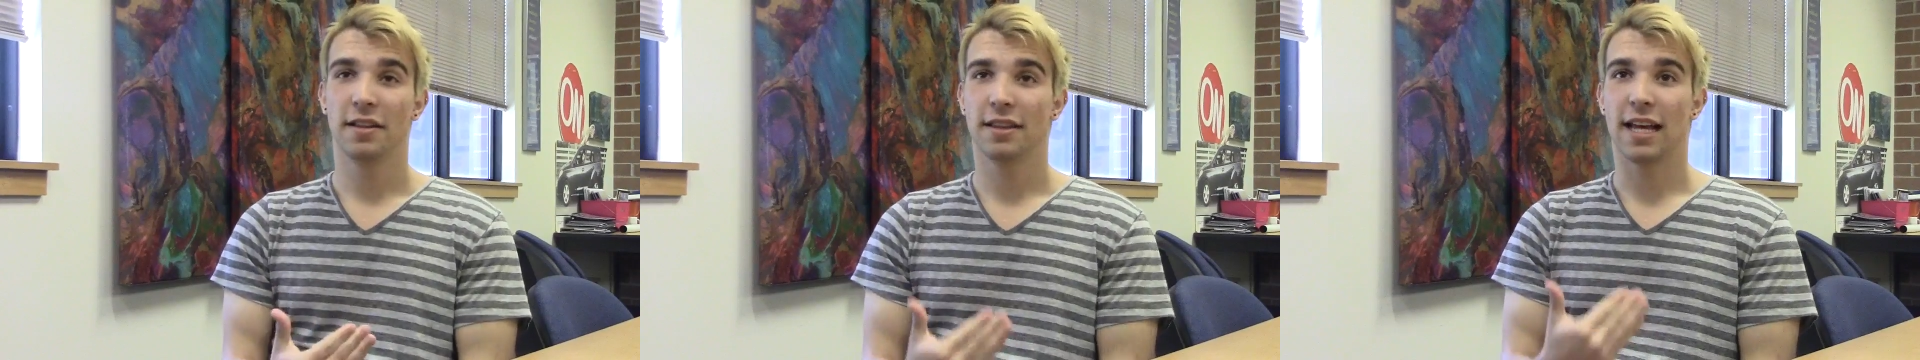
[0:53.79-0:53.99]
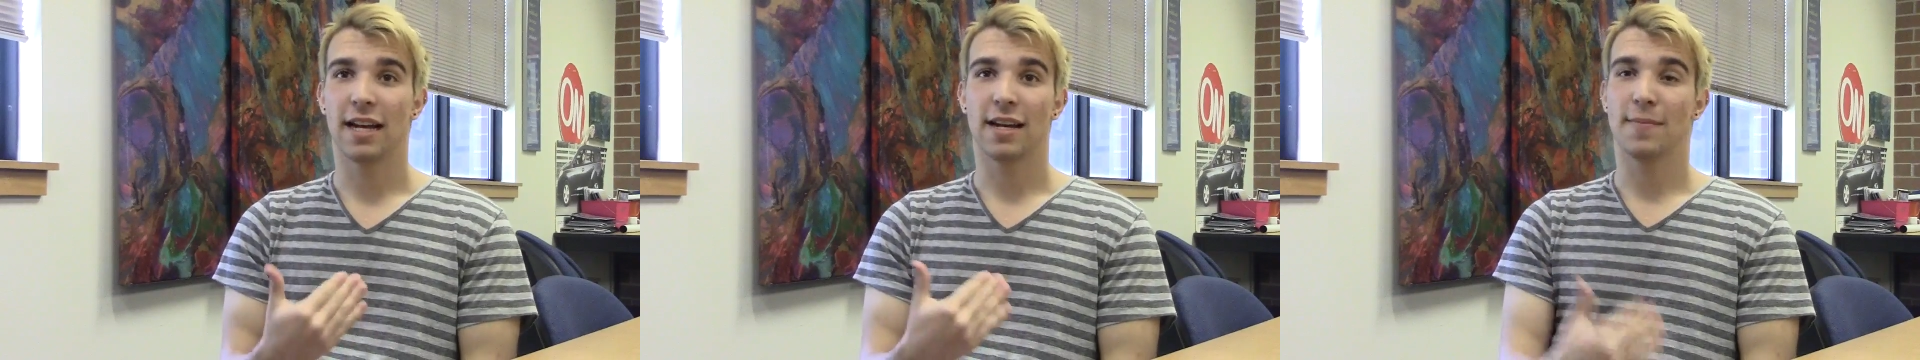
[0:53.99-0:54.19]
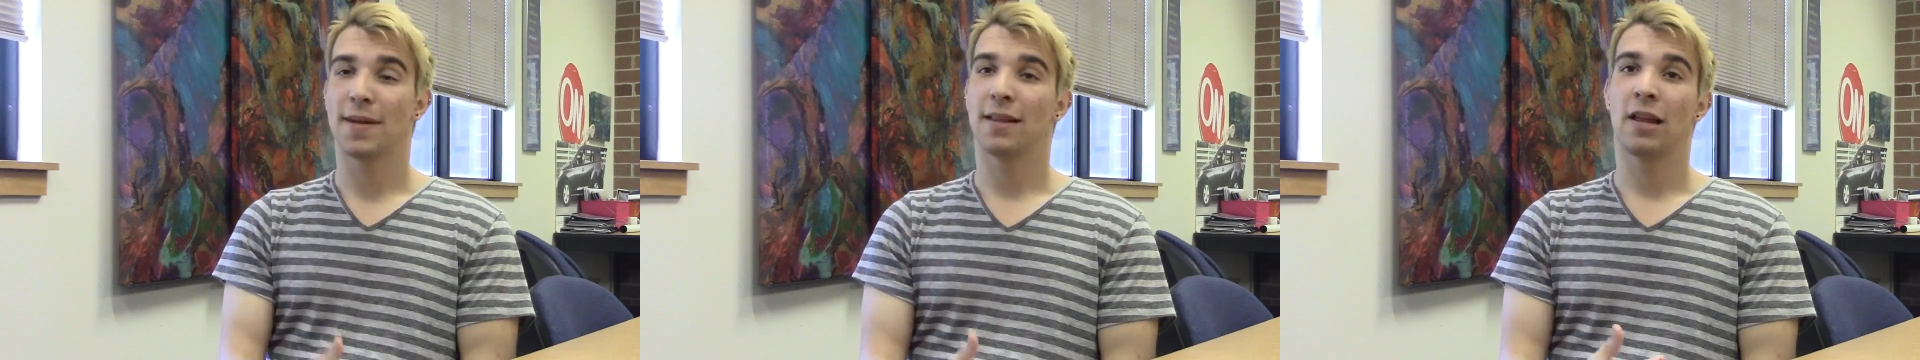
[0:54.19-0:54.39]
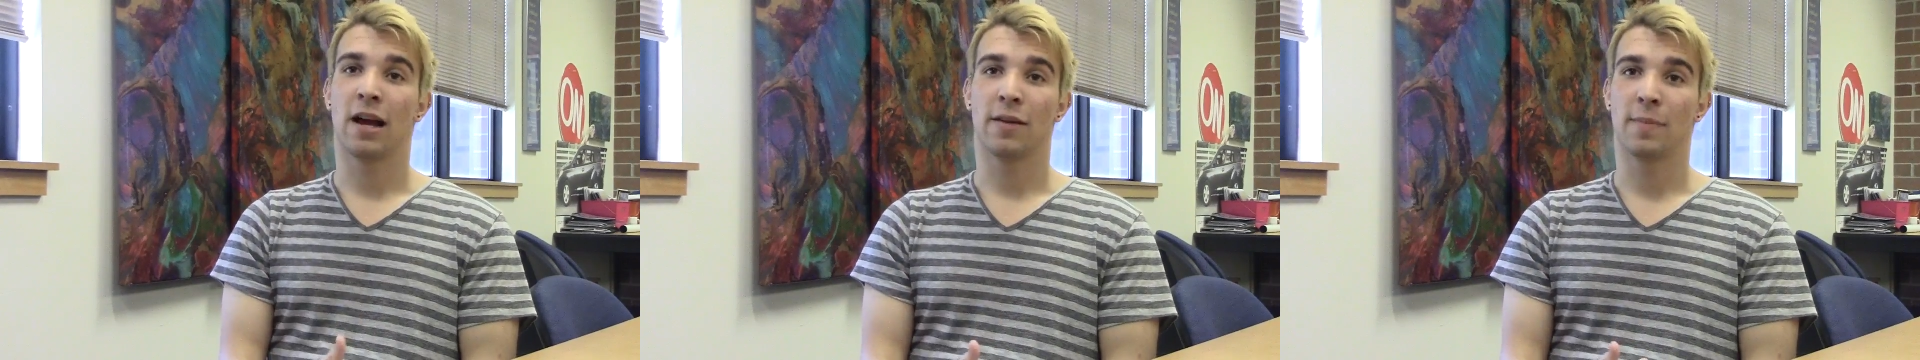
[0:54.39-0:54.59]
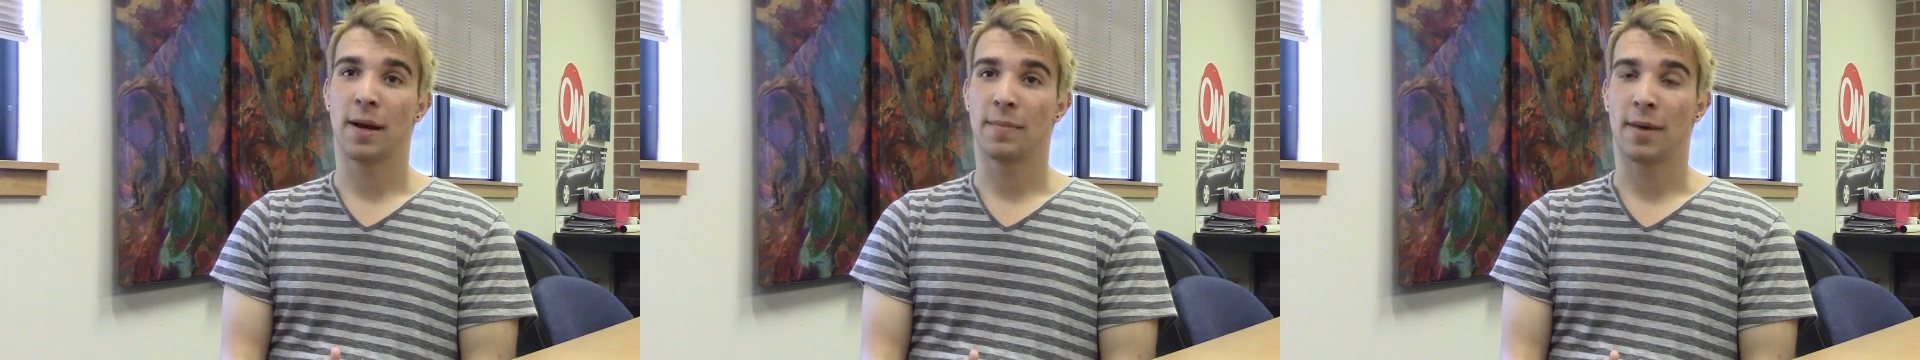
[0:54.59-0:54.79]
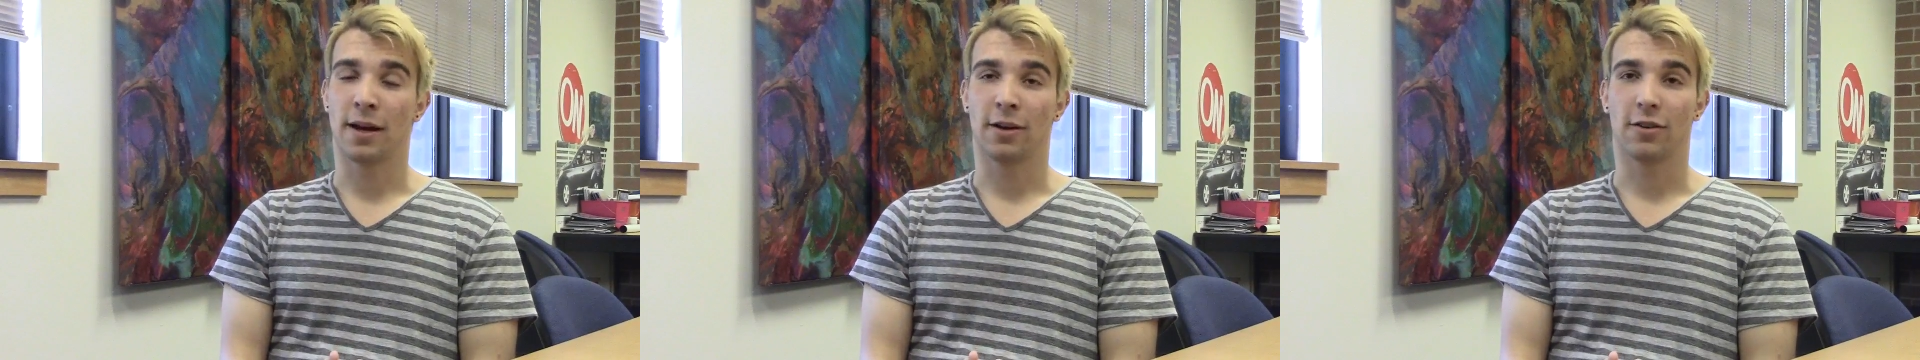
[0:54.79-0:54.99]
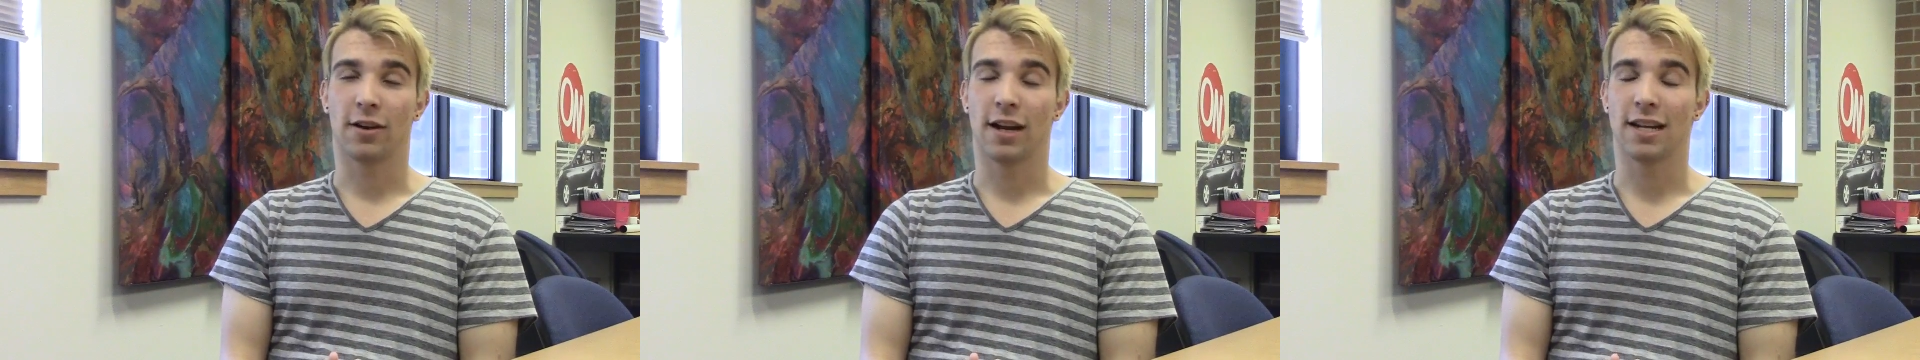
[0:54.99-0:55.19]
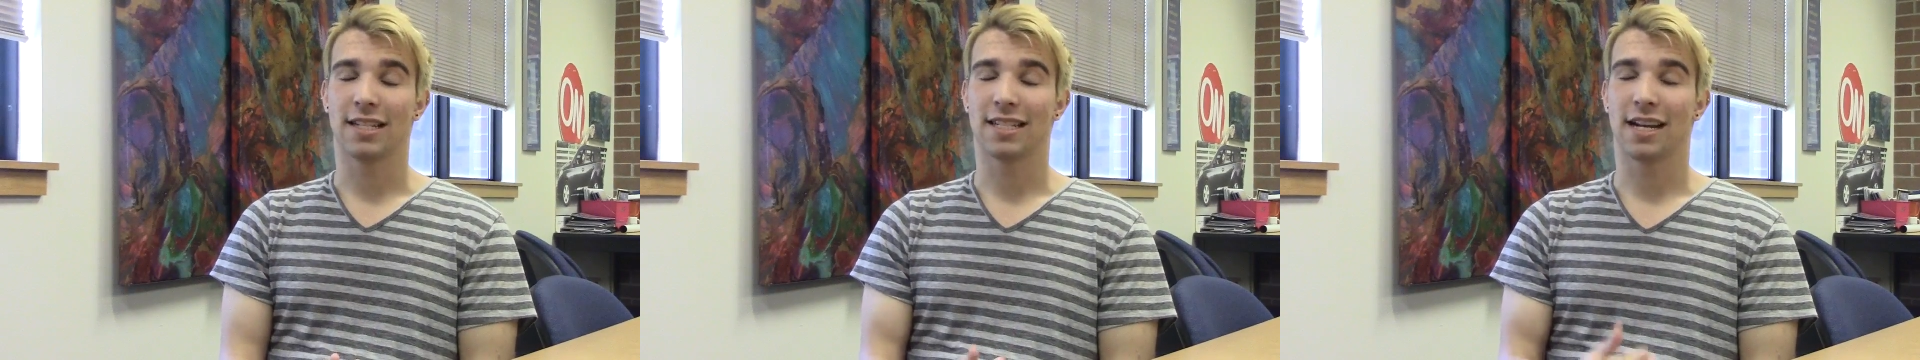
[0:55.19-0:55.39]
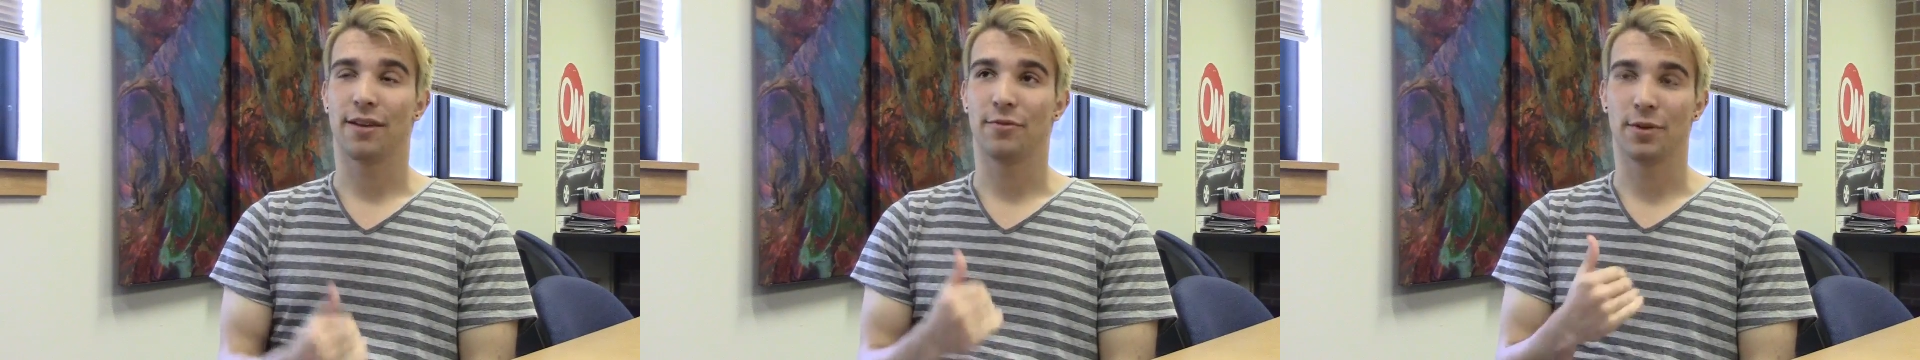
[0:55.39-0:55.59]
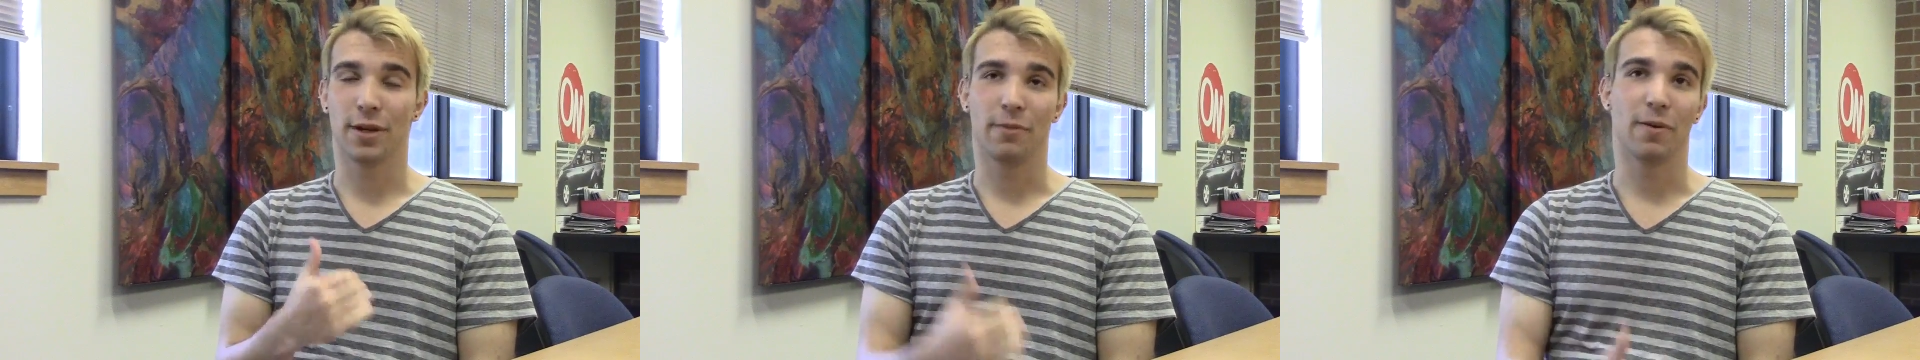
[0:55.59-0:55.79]
that gave me a lot of my minor credits, and I
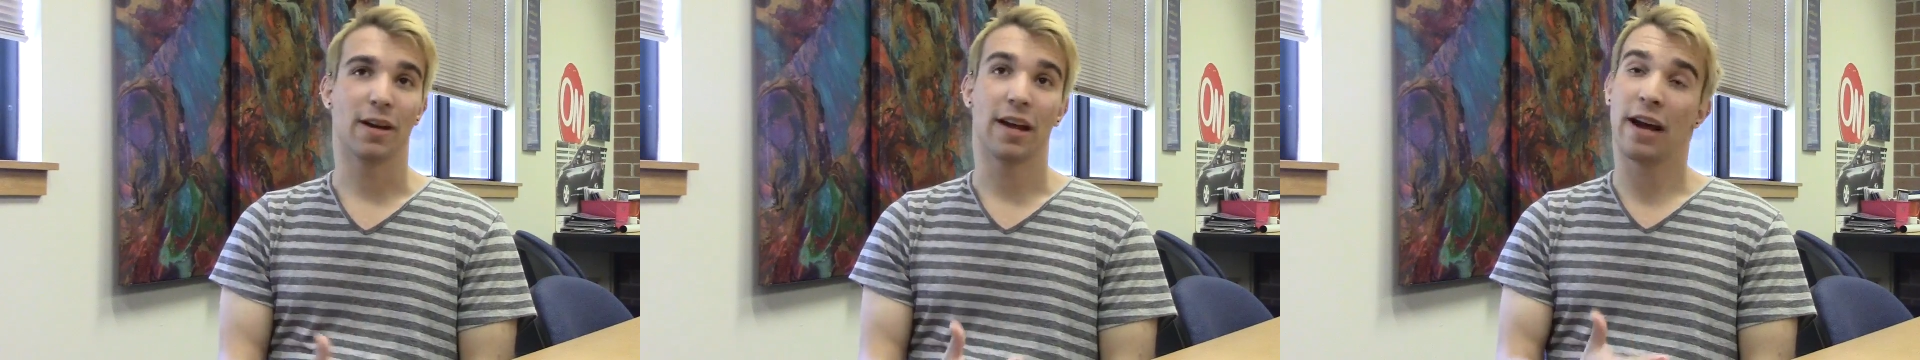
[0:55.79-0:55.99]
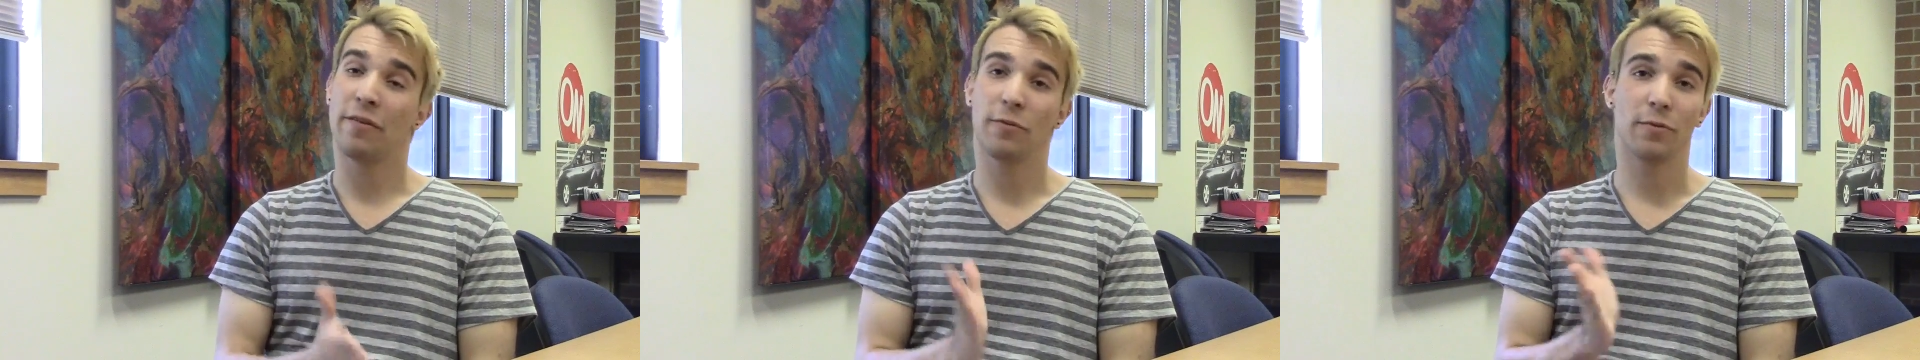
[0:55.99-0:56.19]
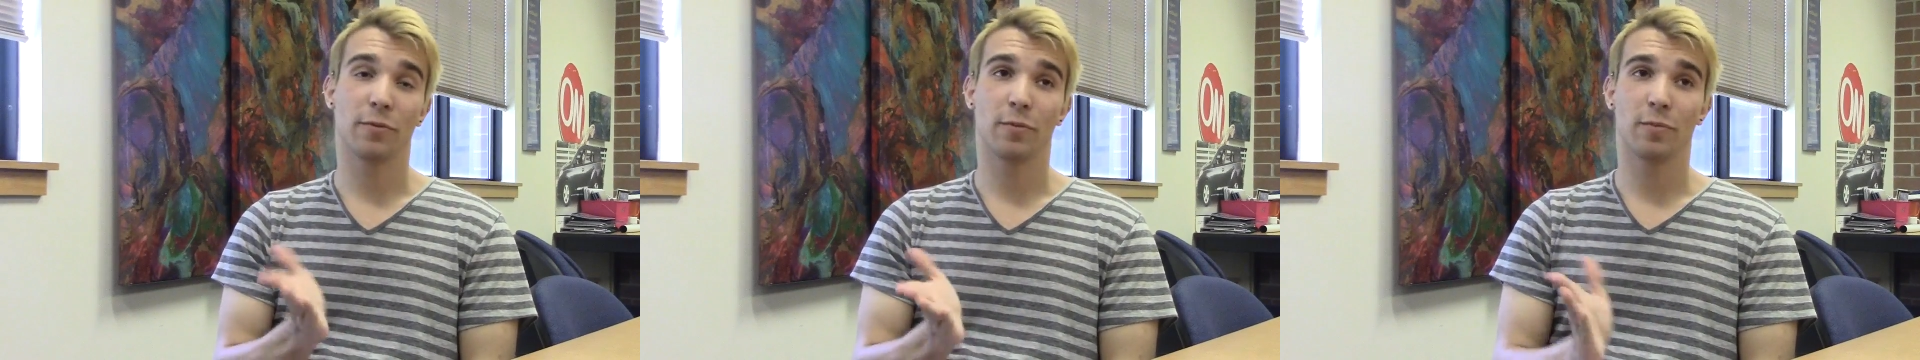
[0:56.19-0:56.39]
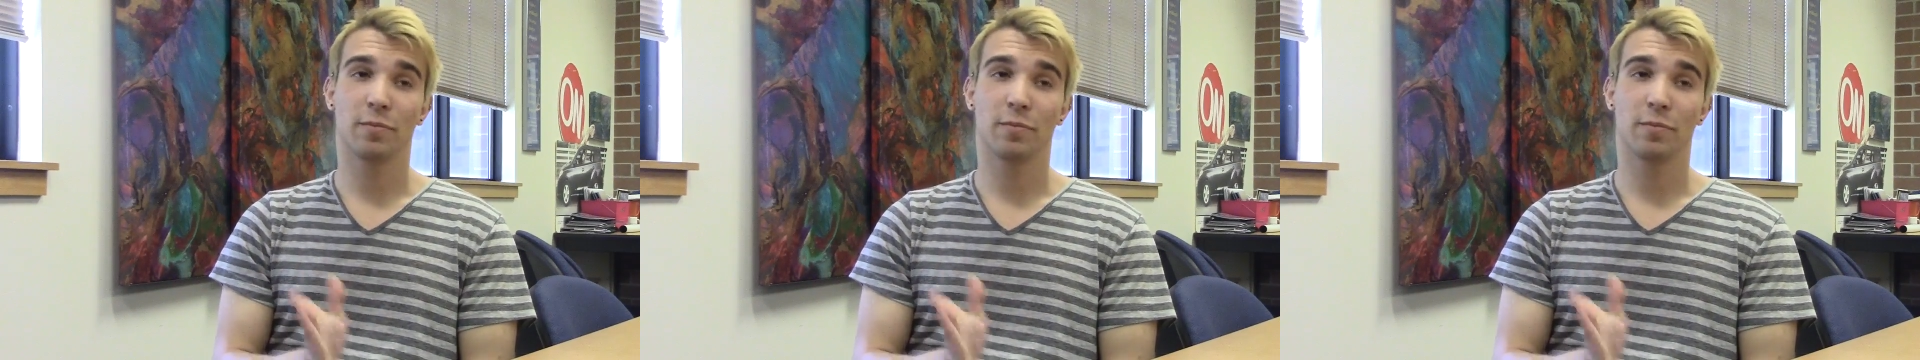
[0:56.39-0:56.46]
really want to...